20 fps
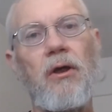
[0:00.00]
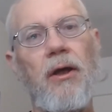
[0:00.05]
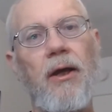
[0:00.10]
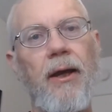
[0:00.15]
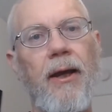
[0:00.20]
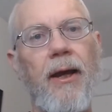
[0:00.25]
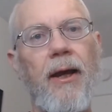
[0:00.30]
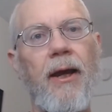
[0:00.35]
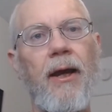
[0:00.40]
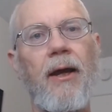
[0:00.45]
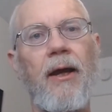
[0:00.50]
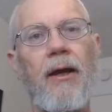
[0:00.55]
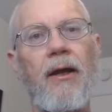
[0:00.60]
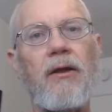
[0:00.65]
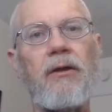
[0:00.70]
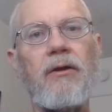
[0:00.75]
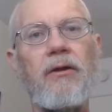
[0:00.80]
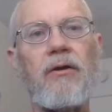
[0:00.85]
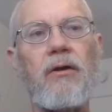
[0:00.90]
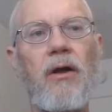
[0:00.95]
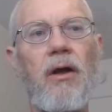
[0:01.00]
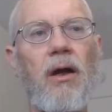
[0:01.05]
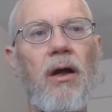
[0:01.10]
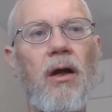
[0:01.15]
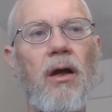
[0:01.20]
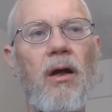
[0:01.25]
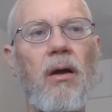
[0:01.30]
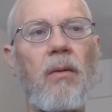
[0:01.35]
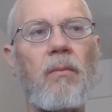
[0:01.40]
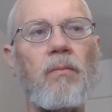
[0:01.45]
And
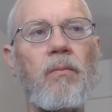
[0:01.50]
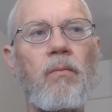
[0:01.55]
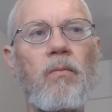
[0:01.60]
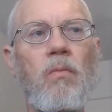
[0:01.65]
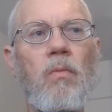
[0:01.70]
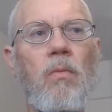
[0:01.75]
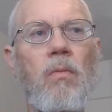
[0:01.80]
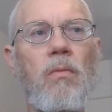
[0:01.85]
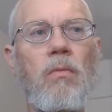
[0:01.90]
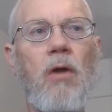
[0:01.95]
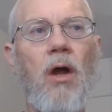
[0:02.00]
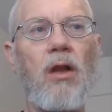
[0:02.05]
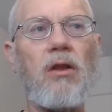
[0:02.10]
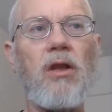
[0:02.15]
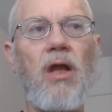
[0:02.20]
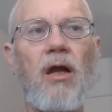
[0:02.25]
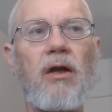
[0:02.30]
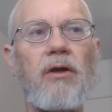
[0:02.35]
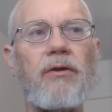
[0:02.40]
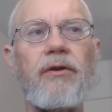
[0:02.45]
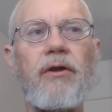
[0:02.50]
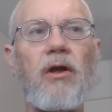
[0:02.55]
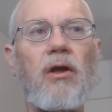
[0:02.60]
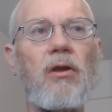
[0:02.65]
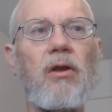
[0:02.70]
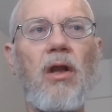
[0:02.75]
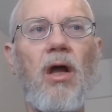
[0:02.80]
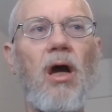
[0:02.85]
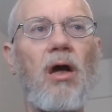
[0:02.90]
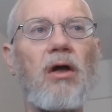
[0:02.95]
a lot of the
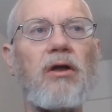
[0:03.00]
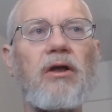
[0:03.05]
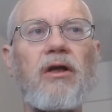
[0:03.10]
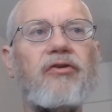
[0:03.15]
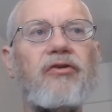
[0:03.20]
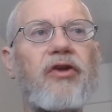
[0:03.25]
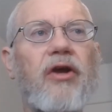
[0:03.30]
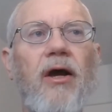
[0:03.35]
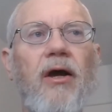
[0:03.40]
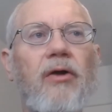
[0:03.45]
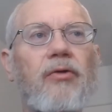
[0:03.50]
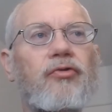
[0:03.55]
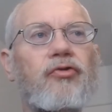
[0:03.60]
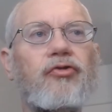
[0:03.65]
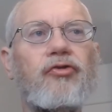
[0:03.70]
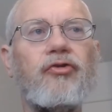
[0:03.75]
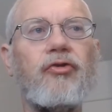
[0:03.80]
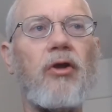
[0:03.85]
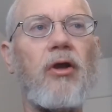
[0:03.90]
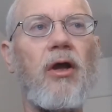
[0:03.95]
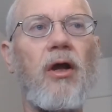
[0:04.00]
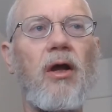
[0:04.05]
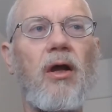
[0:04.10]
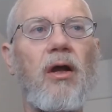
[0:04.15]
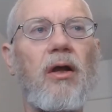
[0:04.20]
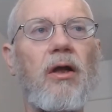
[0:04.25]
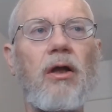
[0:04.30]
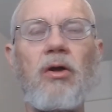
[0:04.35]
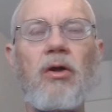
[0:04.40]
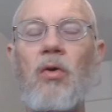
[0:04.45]
logging towns
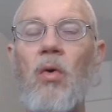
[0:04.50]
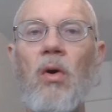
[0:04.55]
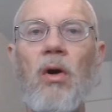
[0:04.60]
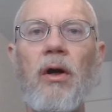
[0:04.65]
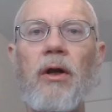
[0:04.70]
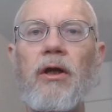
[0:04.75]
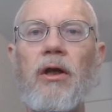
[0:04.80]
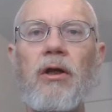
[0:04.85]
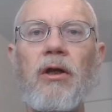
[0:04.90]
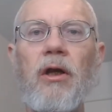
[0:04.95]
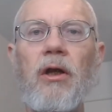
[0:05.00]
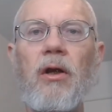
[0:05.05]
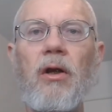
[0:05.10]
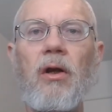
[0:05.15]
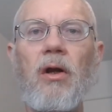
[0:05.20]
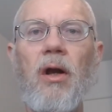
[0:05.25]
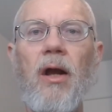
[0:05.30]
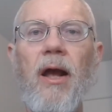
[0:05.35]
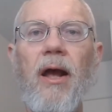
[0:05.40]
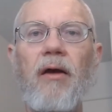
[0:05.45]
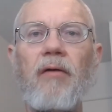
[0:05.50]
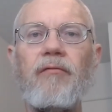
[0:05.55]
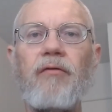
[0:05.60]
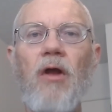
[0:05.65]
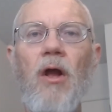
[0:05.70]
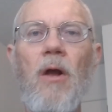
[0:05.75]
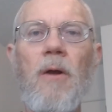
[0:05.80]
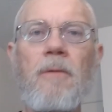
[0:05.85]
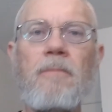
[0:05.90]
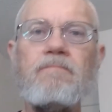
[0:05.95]
in Oregon here have
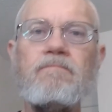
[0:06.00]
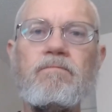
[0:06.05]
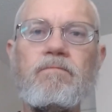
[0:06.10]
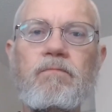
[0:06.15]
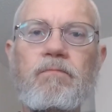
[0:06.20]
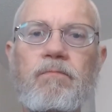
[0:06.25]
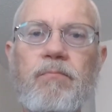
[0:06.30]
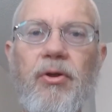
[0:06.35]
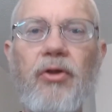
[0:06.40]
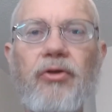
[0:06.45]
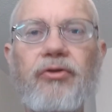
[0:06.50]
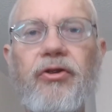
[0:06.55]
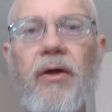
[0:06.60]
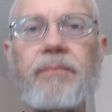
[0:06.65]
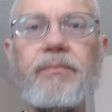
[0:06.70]
built up